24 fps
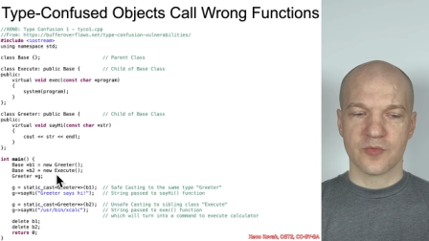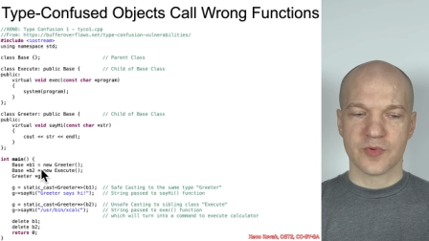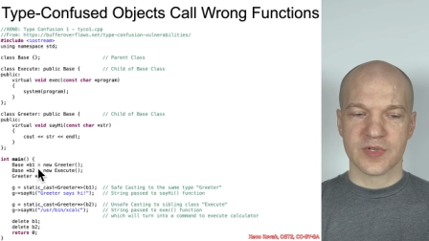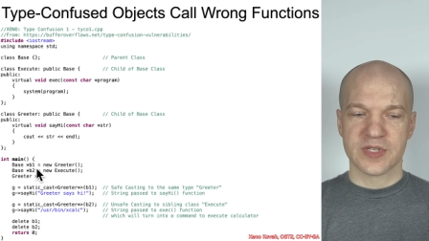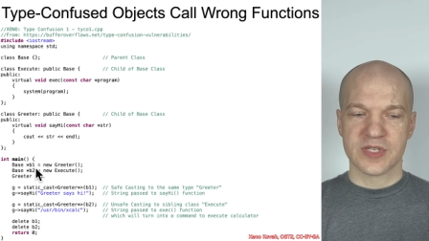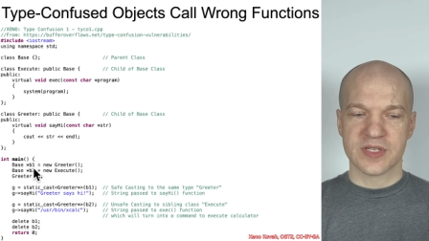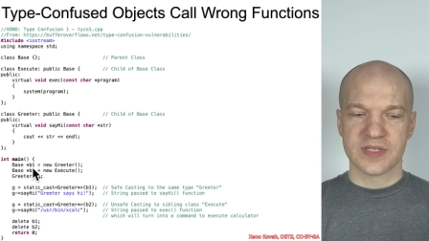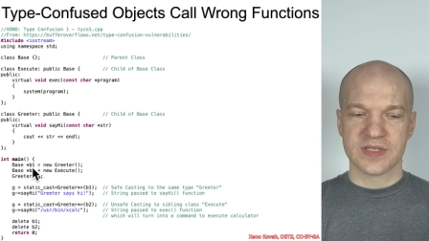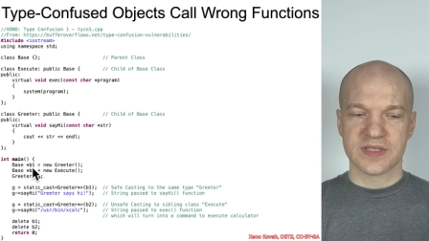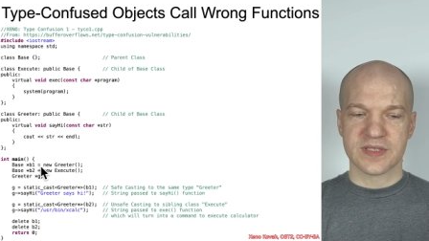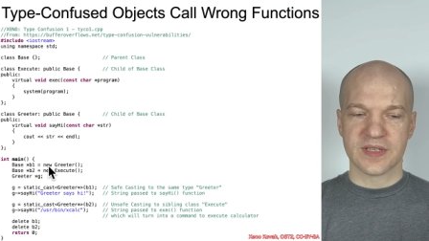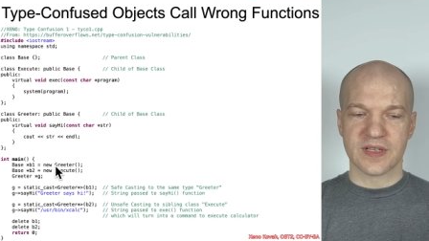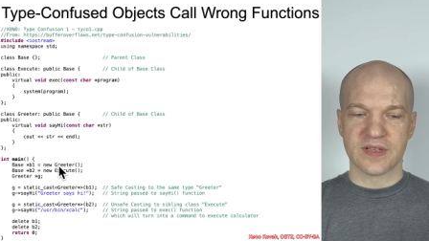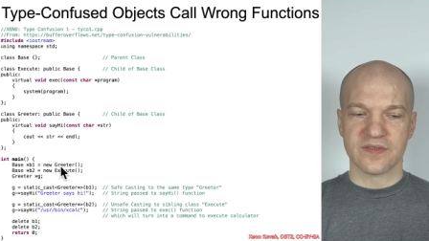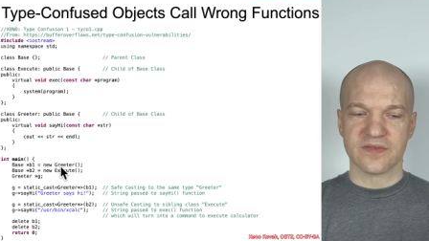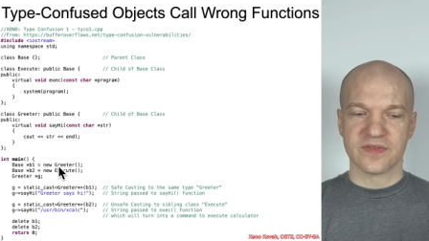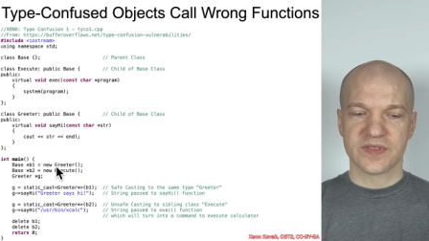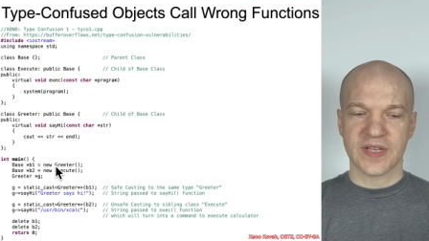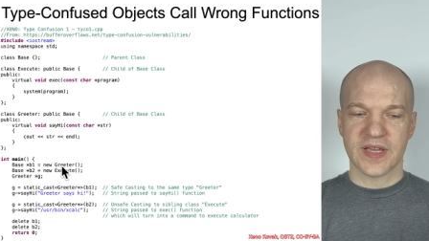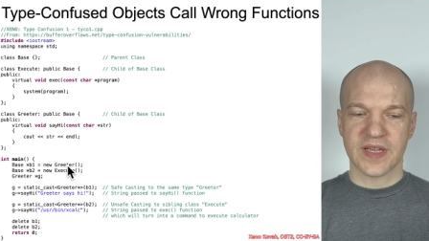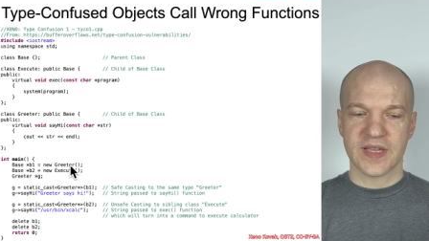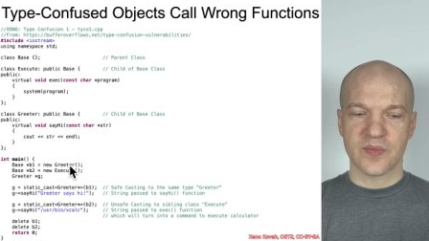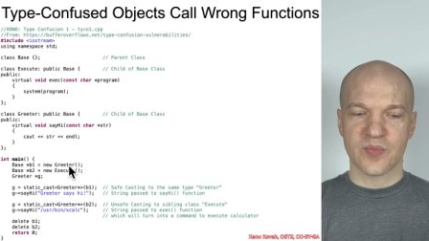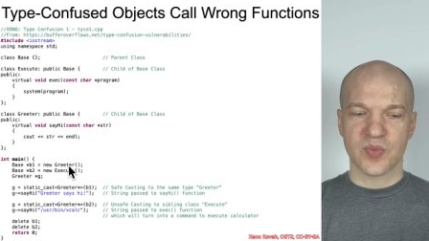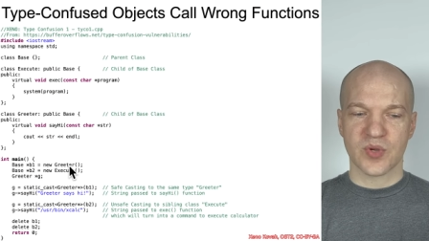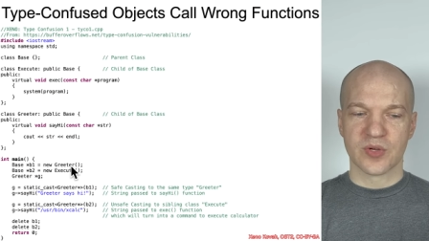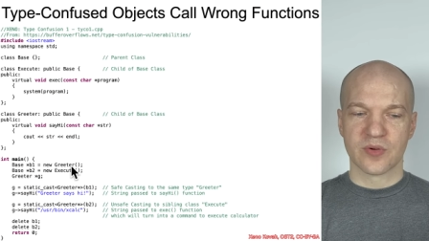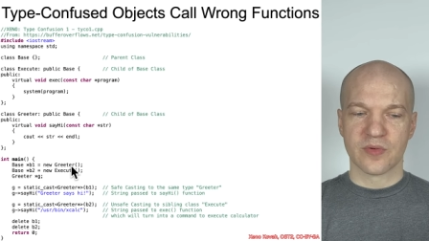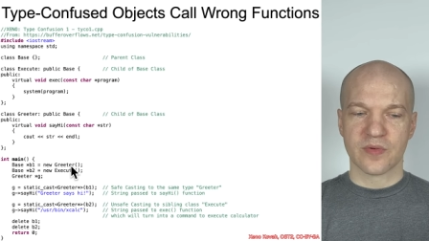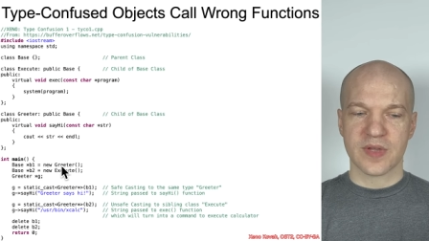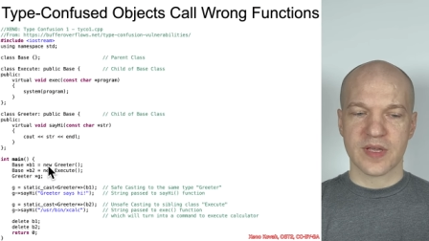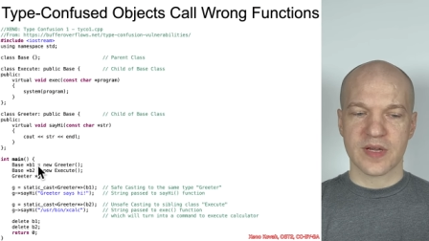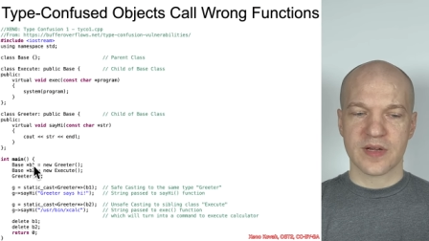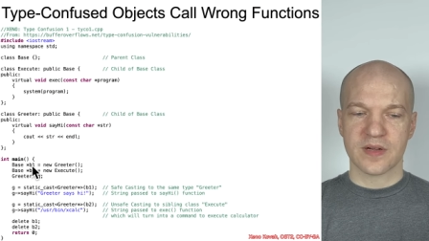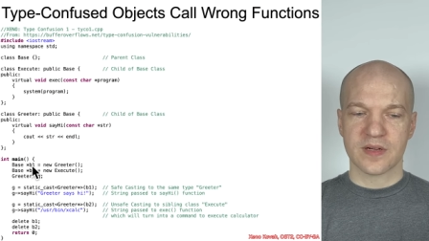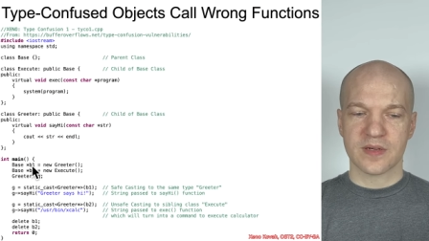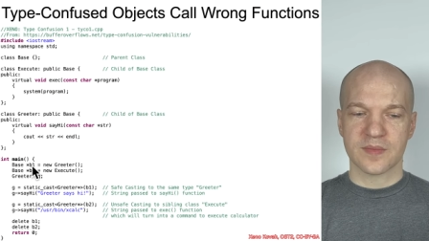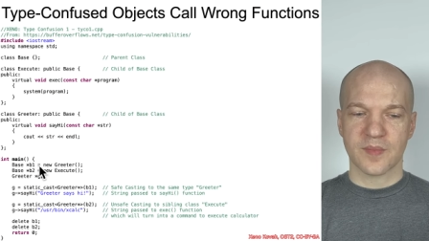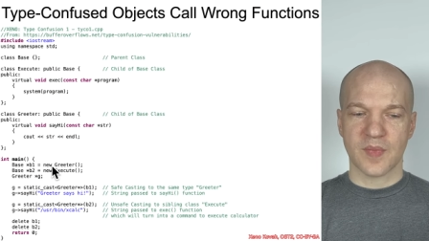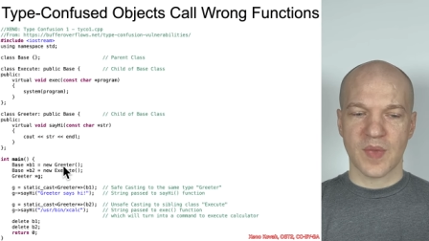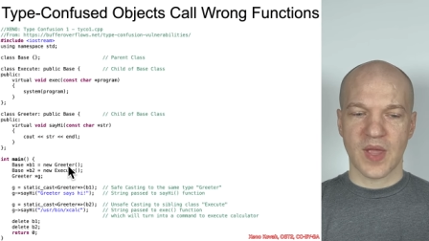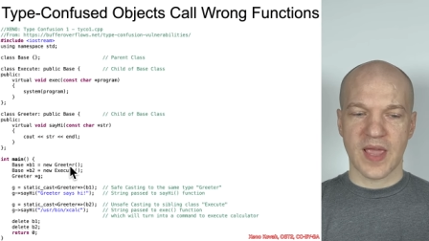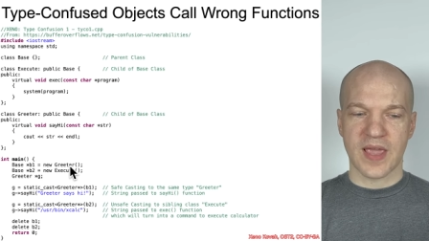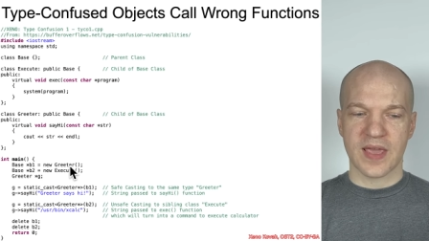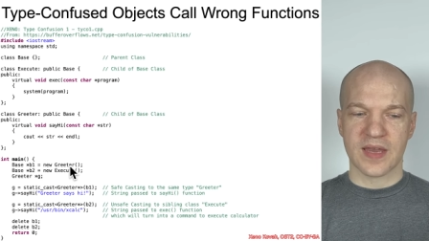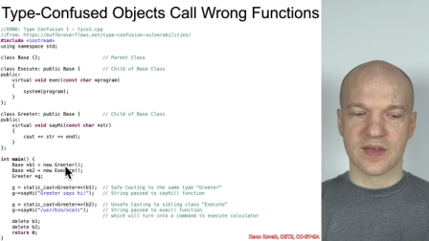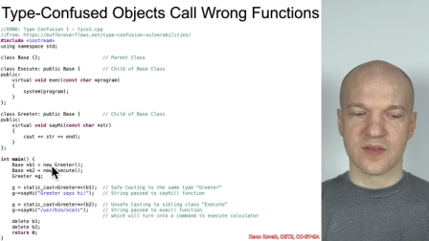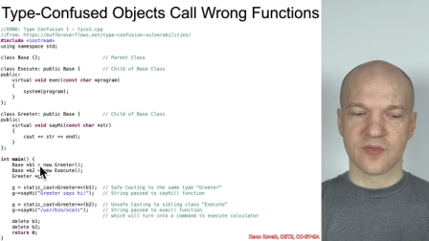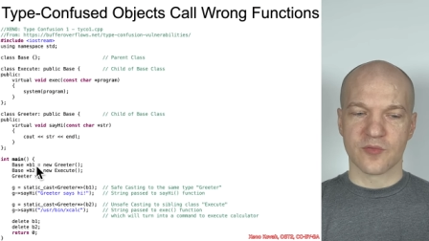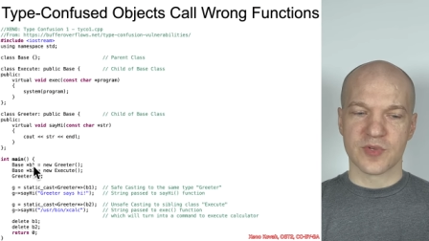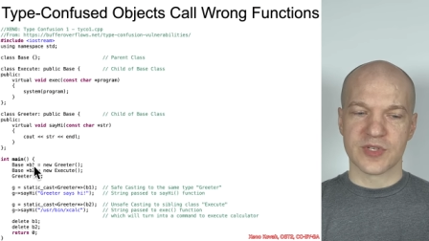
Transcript: which is of type greeter and